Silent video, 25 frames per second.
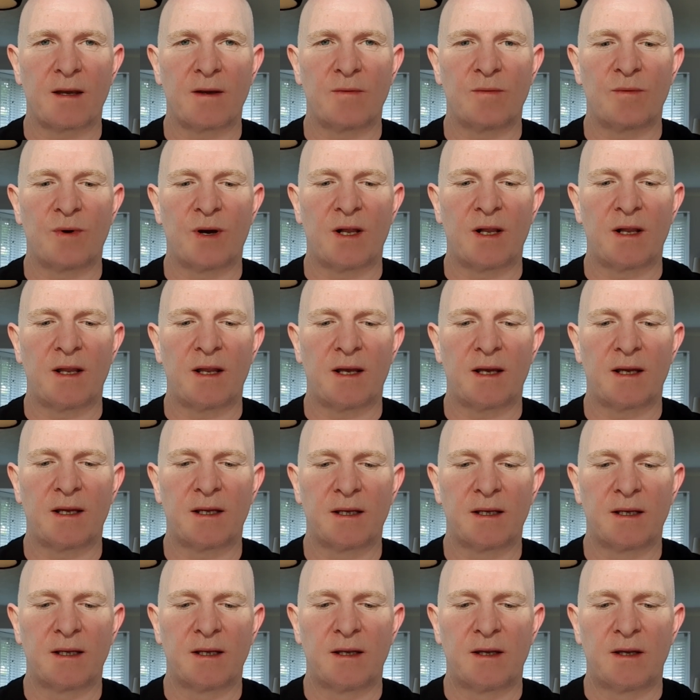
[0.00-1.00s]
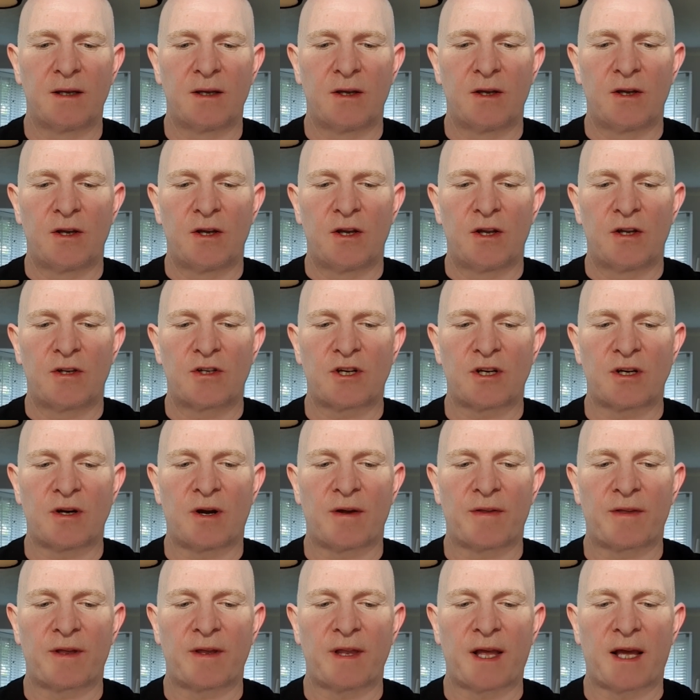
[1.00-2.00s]
Well,
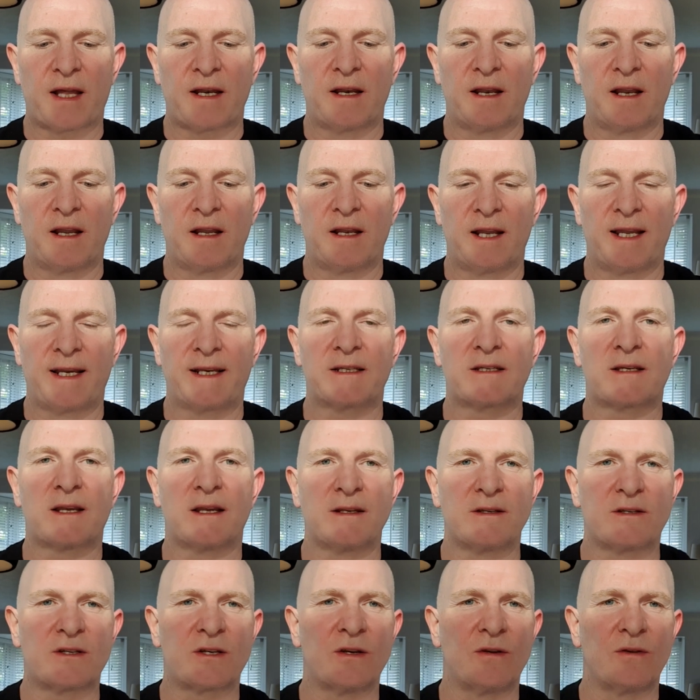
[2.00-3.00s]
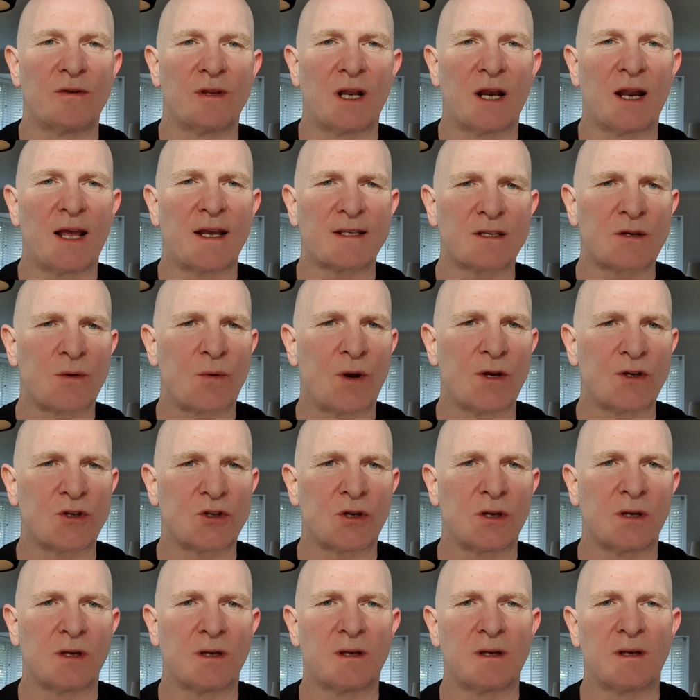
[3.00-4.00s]
I think that links into the last
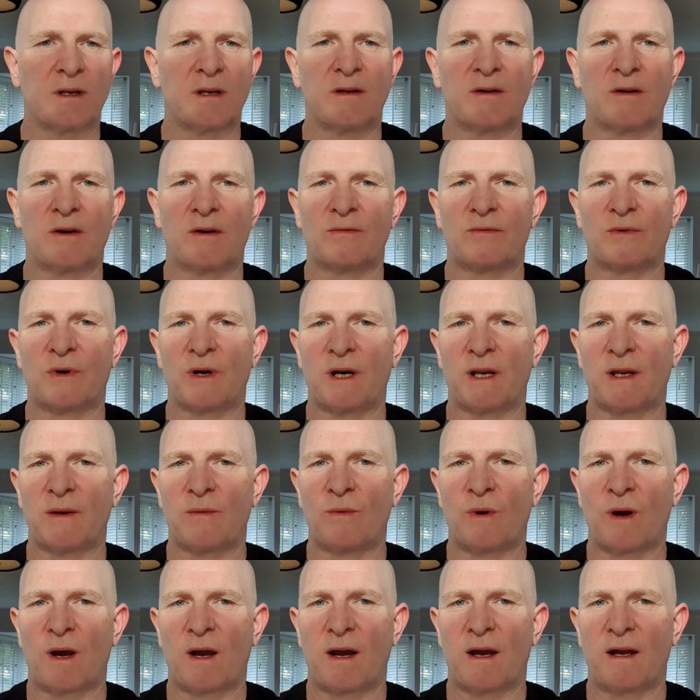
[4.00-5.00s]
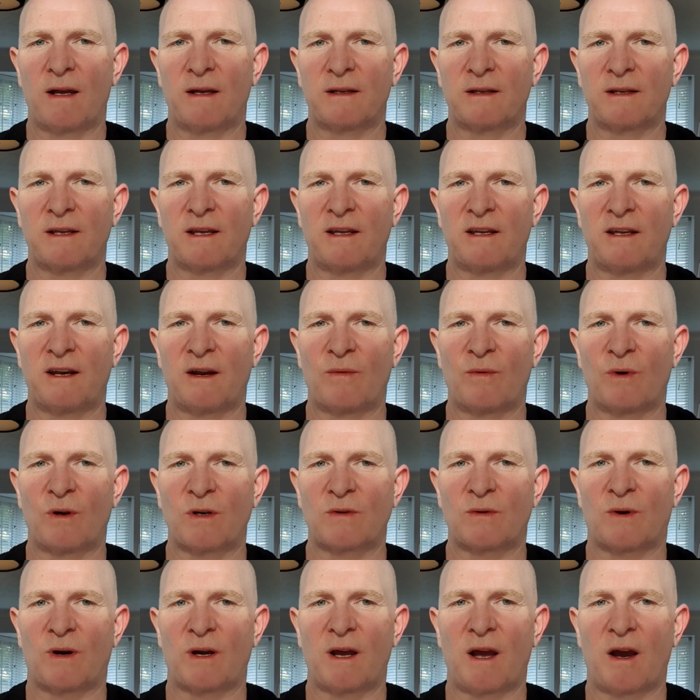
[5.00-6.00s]
question, really, where, what
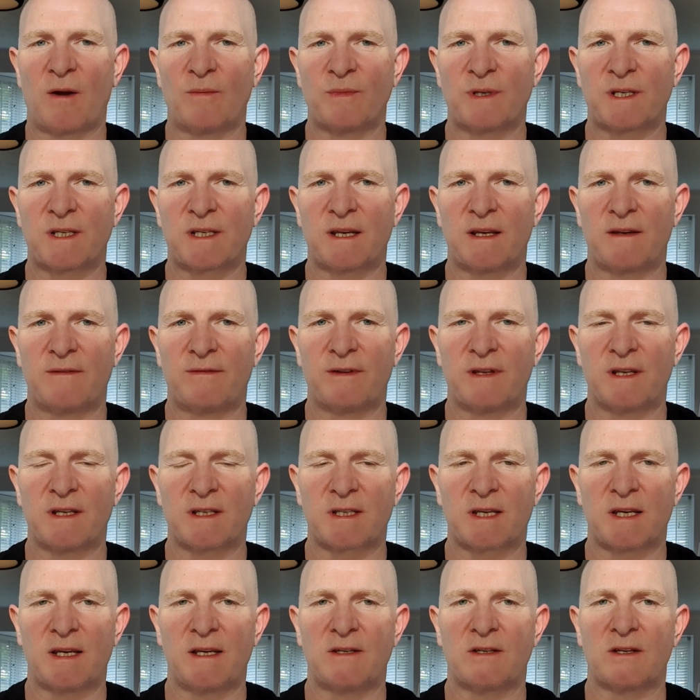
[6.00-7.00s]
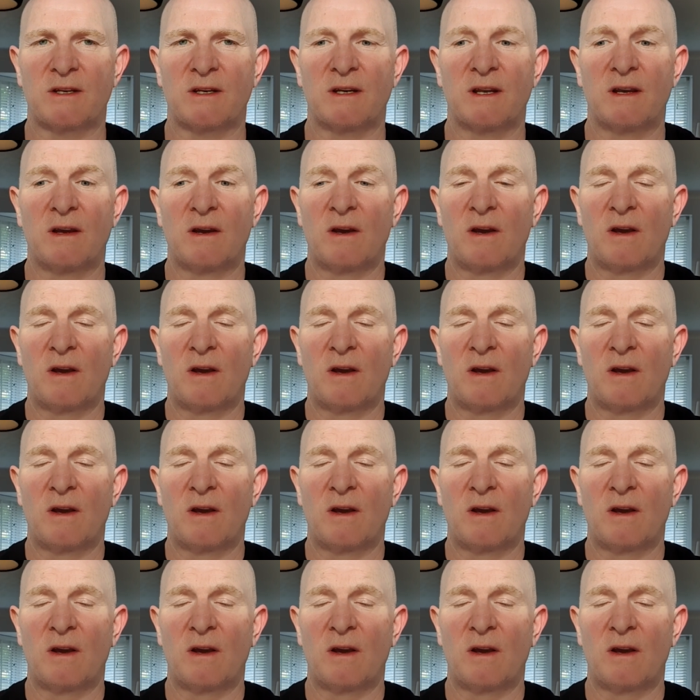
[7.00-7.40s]
do I hope to see for the season?